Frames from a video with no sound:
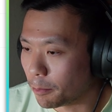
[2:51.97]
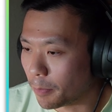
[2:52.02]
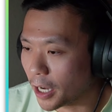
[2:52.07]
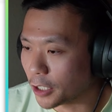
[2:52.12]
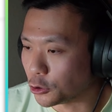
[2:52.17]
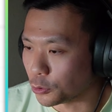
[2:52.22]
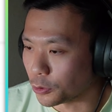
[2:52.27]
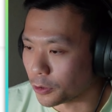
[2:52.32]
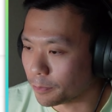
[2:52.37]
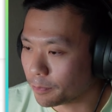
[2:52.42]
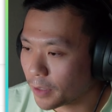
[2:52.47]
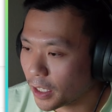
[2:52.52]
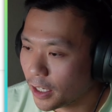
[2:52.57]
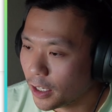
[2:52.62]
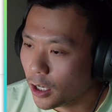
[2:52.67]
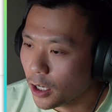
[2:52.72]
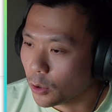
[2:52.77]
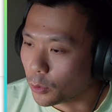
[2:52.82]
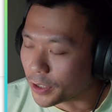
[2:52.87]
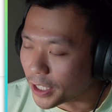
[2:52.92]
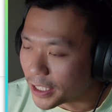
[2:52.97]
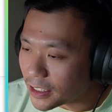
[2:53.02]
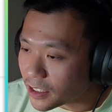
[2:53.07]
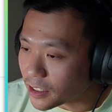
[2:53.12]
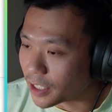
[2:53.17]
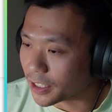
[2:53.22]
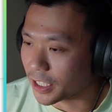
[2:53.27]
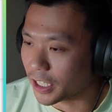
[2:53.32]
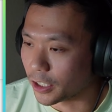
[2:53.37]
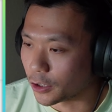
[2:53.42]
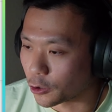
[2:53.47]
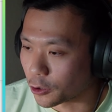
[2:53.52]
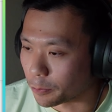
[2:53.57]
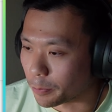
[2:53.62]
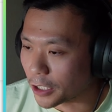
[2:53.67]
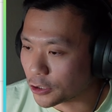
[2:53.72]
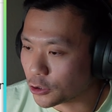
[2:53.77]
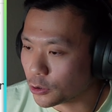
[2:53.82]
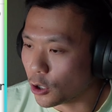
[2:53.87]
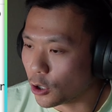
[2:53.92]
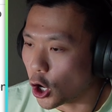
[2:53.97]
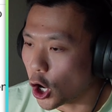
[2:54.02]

module. Within Study and Learn module,